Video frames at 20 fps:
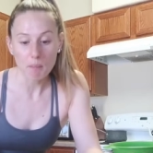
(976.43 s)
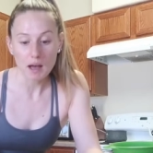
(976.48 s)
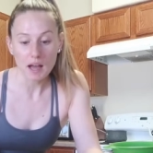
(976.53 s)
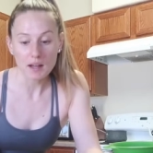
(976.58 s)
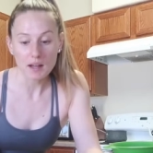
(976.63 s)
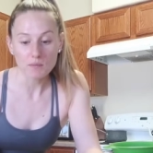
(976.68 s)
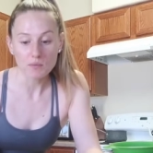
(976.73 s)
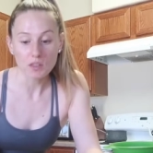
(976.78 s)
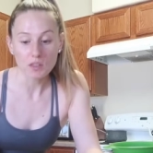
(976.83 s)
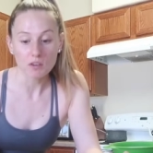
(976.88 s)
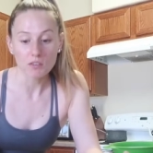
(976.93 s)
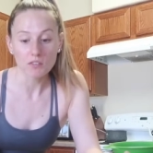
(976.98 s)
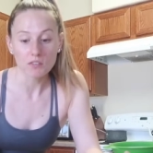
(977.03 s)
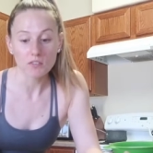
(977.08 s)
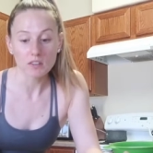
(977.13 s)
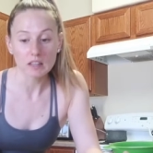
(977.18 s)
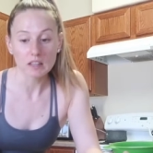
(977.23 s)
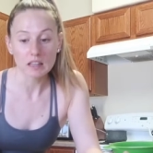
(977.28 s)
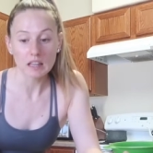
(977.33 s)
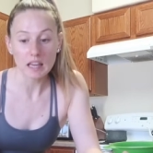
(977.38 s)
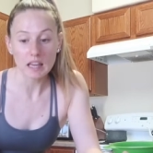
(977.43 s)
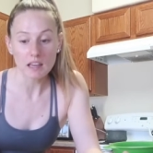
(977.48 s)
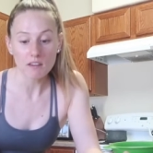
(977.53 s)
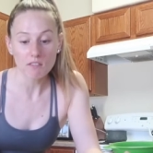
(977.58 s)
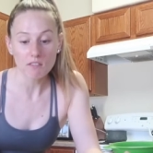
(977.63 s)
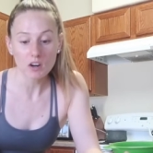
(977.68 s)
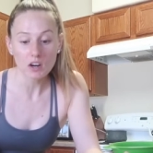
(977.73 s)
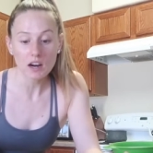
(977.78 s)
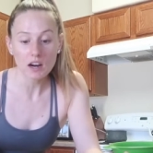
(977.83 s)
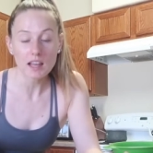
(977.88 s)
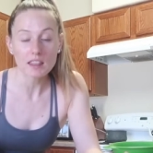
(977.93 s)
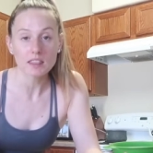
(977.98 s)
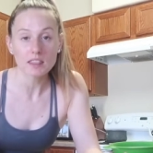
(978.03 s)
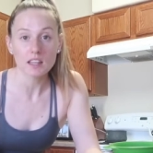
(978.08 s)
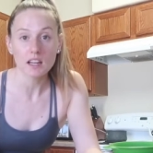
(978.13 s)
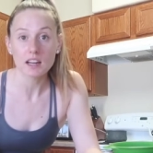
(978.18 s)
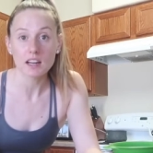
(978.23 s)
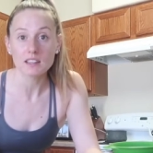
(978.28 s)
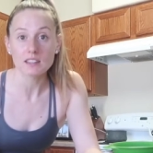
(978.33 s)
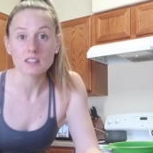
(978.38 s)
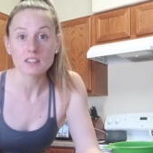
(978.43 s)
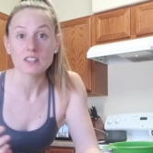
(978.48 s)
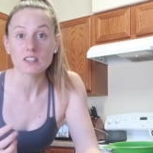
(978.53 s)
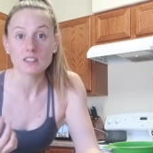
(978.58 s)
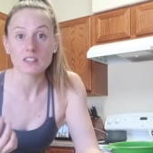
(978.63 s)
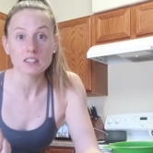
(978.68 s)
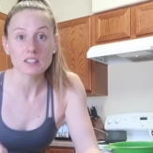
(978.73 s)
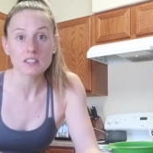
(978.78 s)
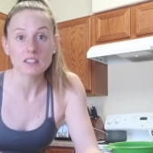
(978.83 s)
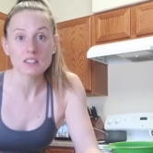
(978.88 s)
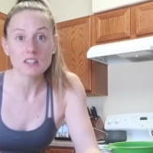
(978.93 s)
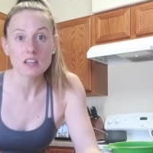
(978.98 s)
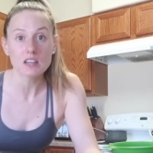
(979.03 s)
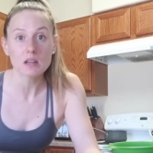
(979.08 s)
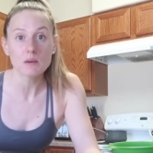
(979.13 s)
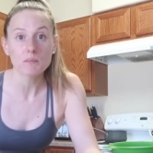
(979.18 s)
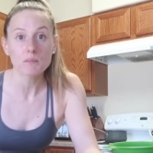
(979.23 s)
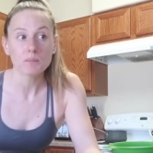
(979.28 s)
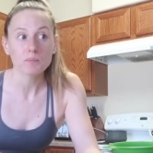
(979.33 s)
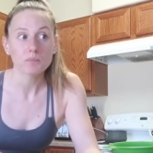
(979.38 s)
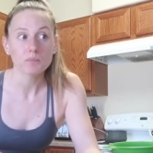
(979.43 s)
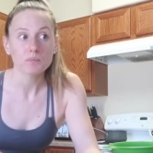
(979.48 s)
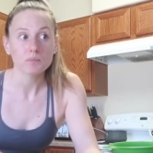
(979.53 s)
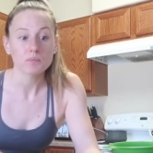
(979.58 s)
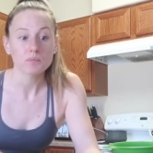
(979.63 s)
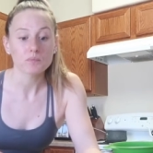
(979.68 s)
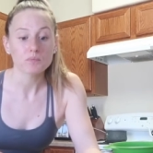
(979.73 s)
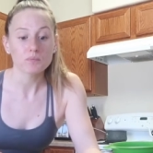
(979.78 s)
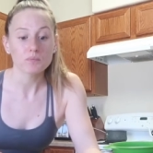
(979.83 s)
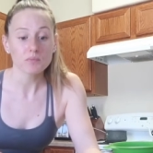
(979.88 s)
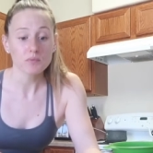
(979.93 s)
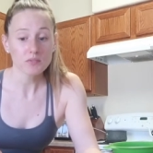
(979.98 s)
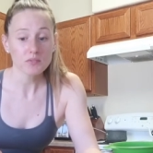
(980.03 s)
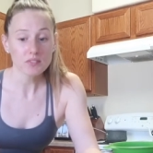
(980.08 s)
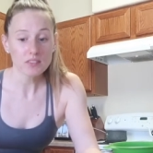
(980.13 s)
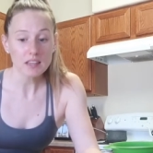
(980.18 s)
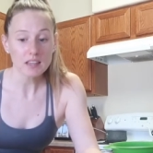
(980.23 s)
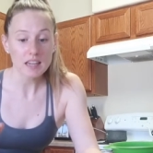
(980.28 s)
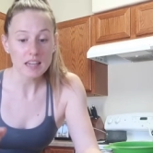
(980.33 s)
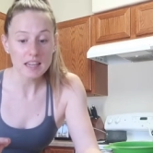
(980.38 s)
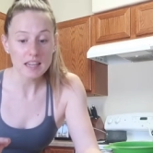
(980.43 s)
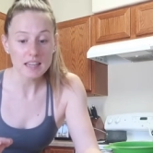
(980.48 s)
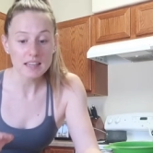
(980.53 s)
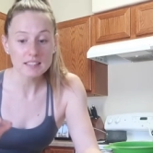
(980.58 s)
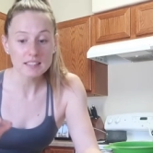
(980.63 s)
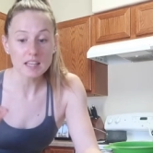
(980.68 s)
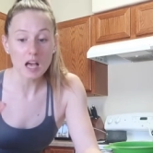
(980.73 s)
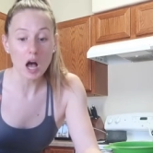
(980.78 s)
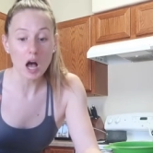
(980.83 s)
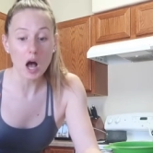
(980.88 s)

but the flavor and the consistency is